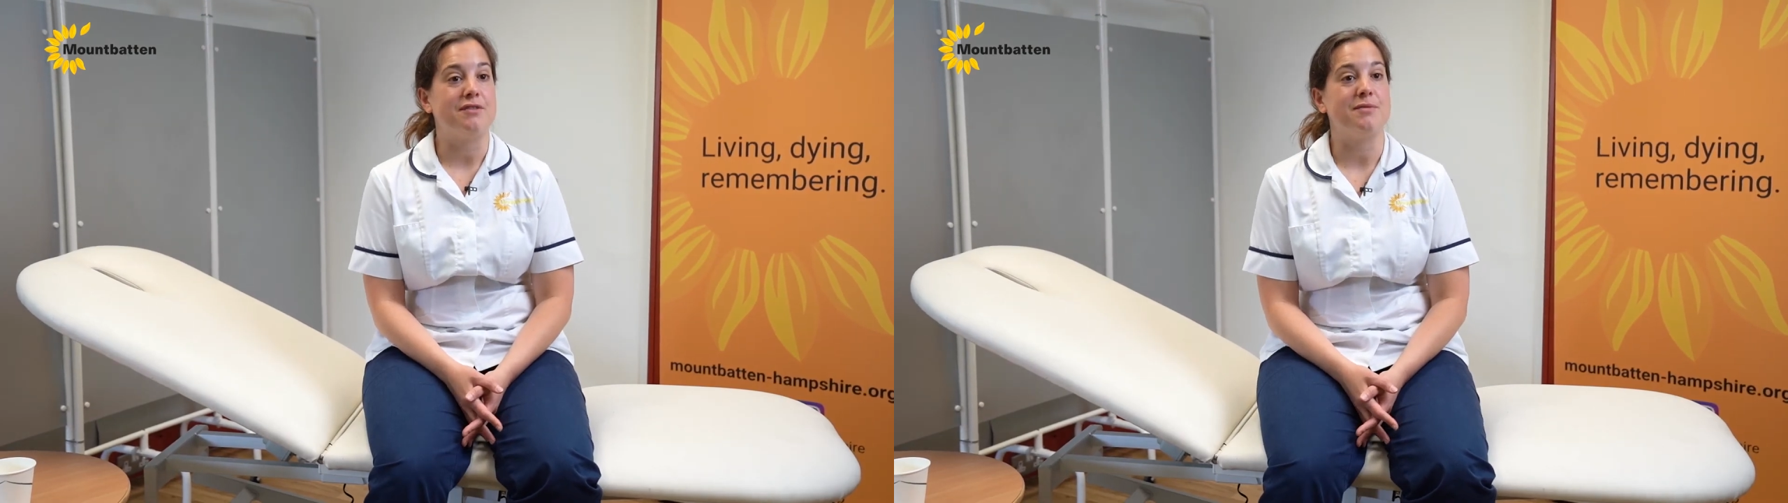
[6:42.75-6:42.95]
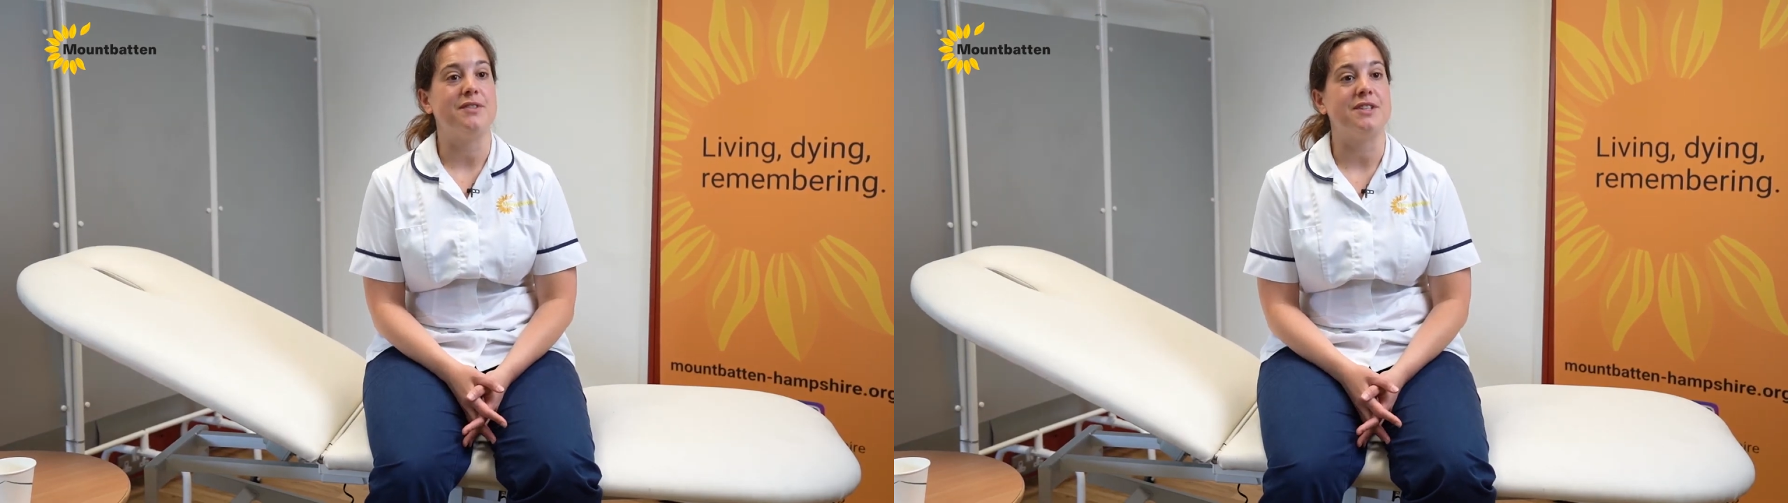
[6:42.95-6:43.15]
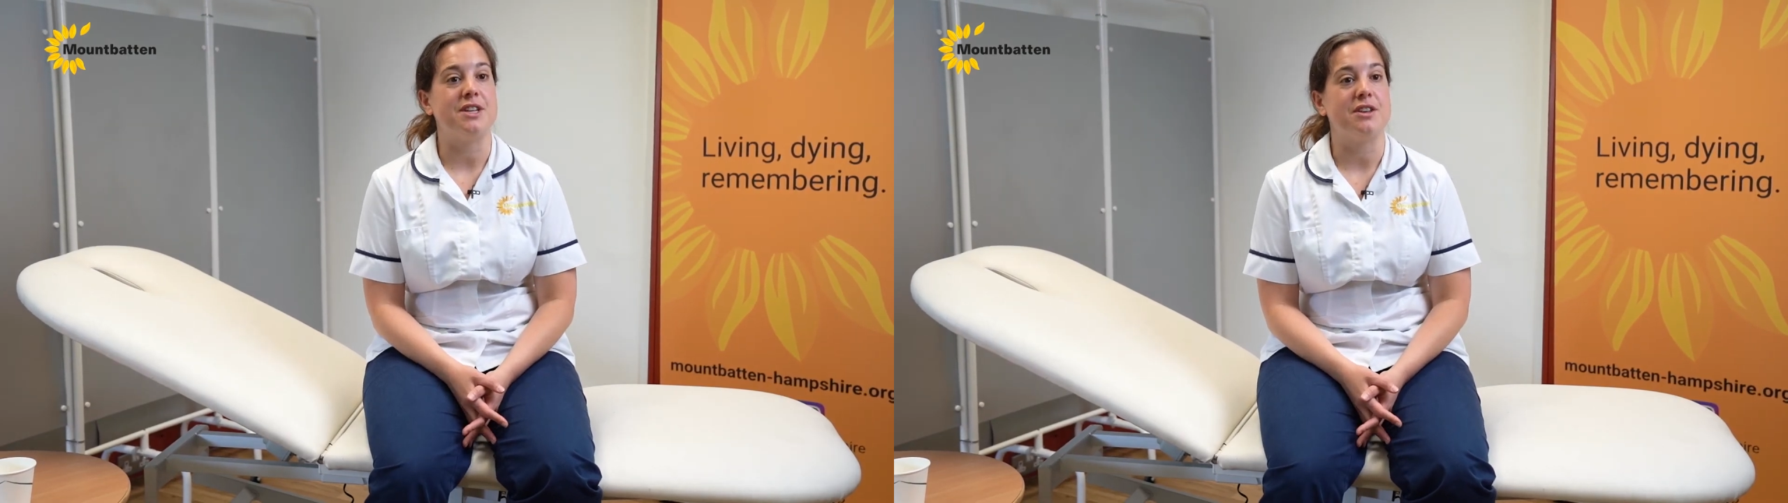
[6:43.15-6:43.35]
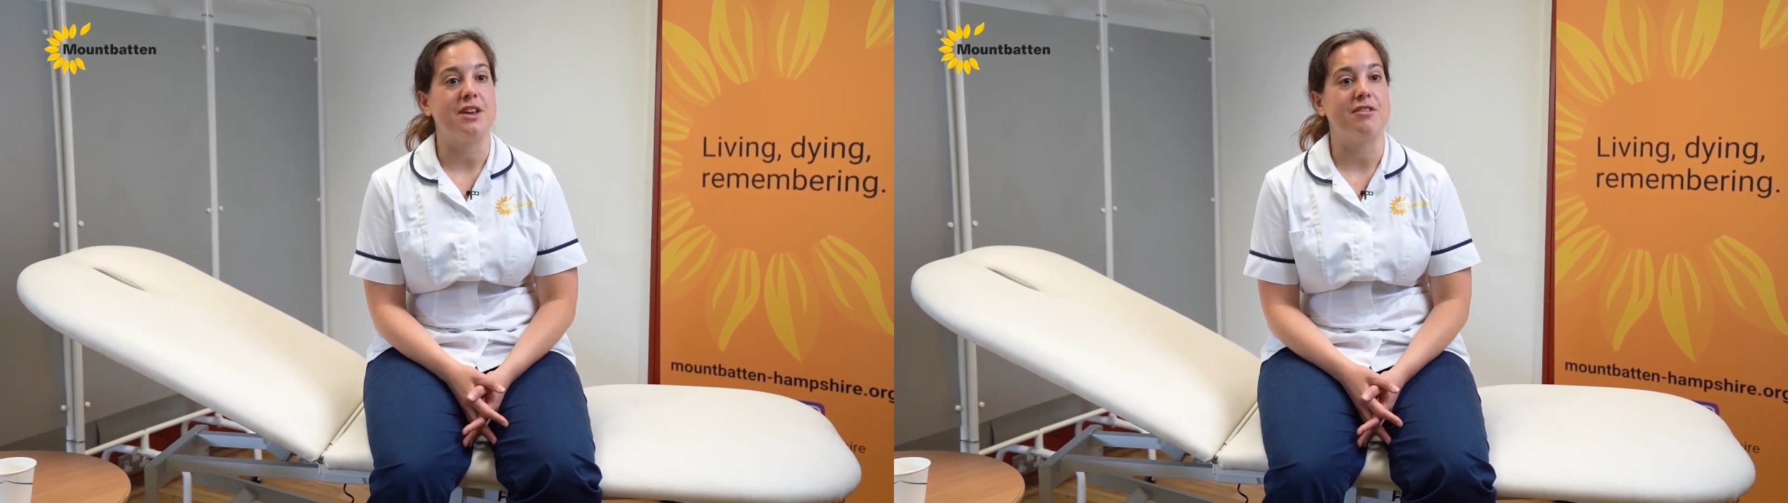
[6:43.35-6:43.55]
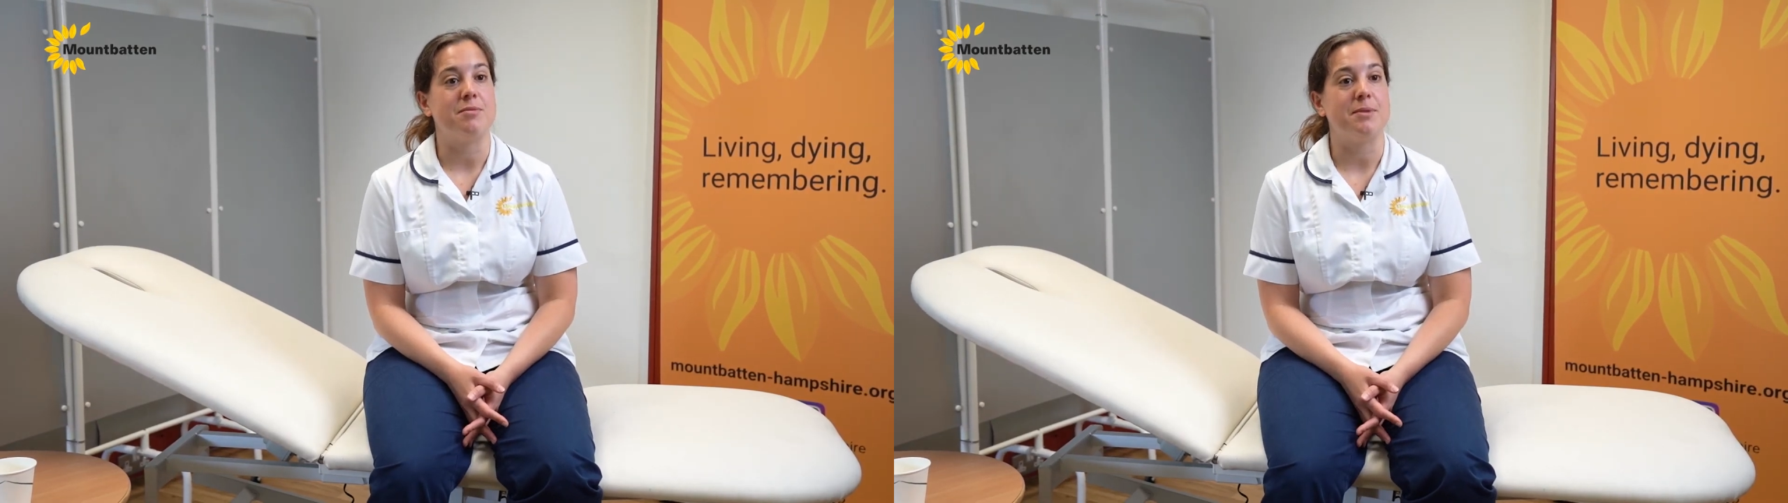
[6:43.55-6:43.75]
from
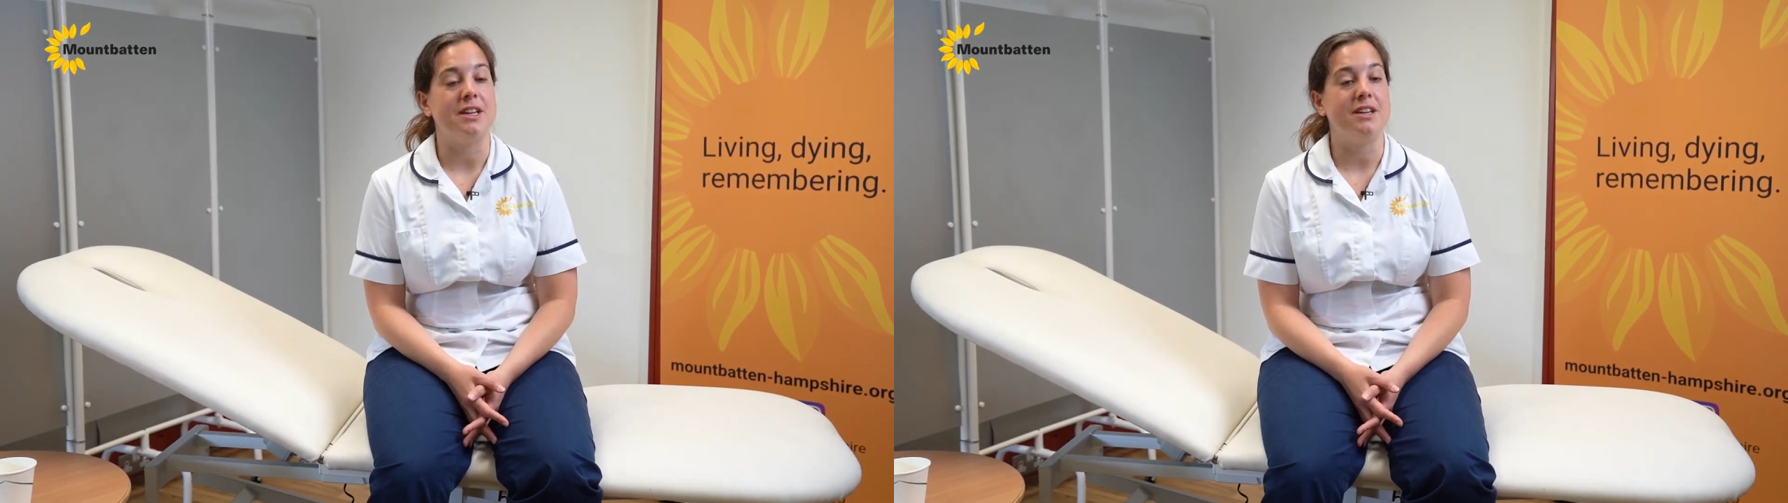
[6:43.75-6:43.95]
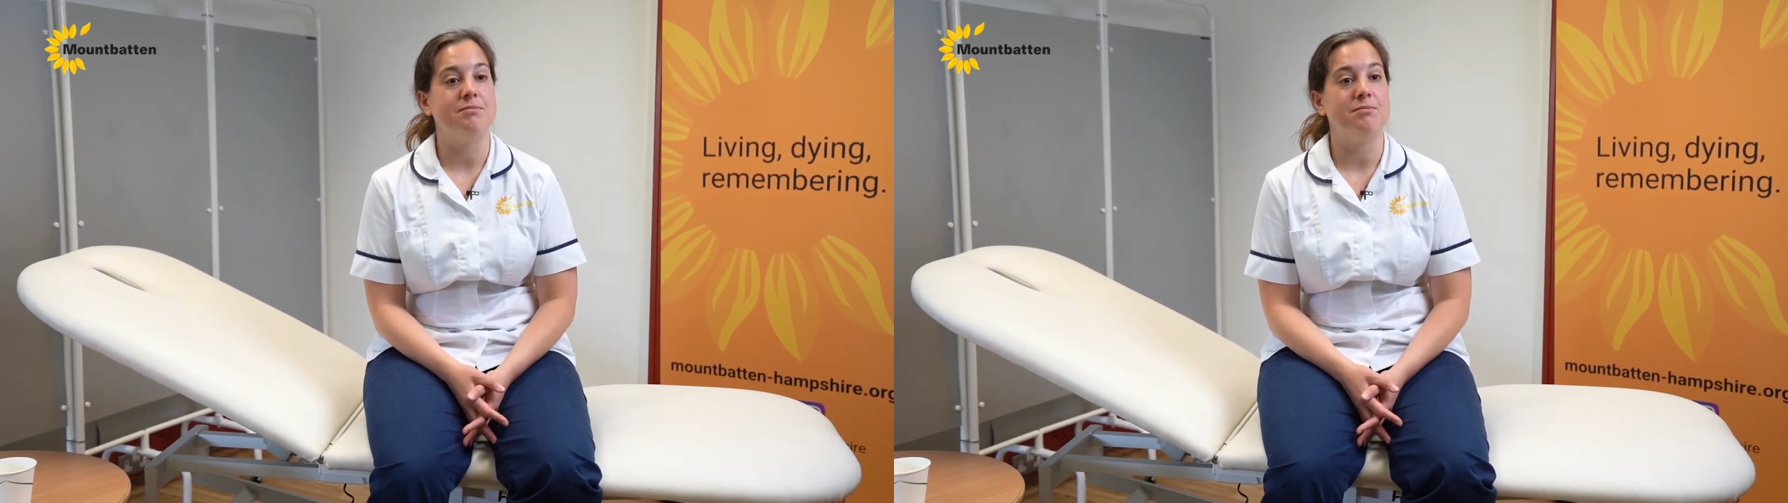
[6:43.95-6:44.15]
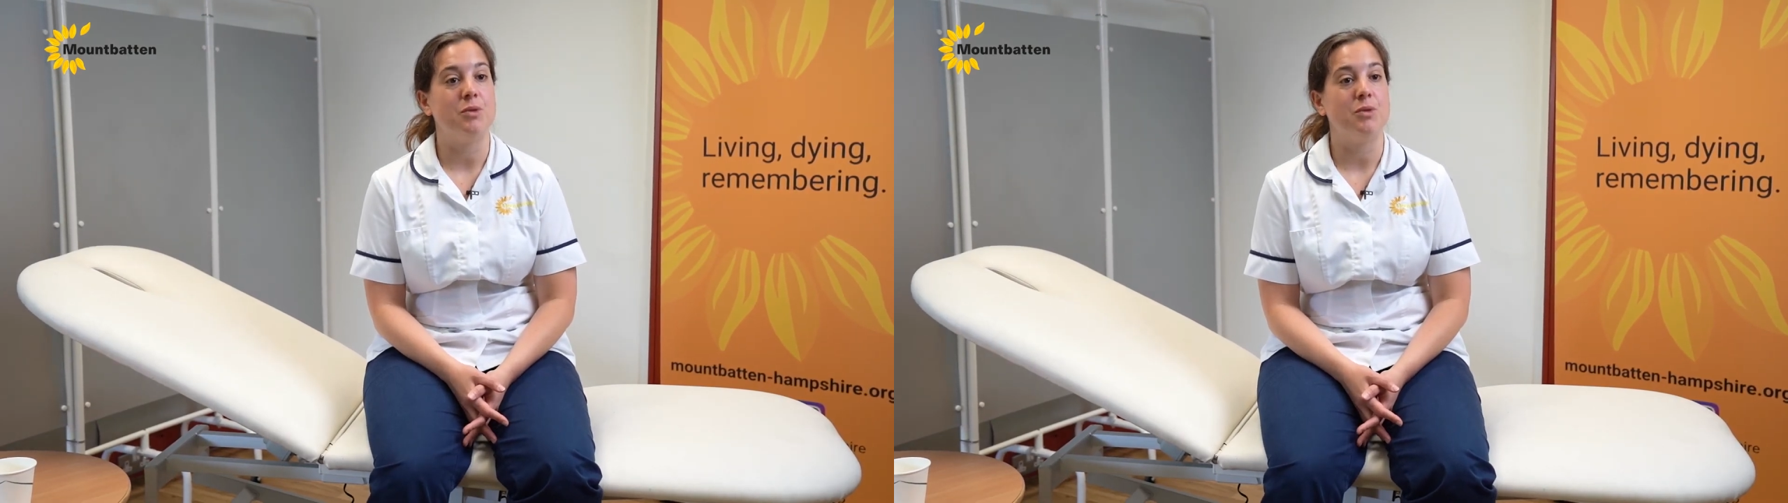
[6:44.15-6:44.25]
physiotherapy,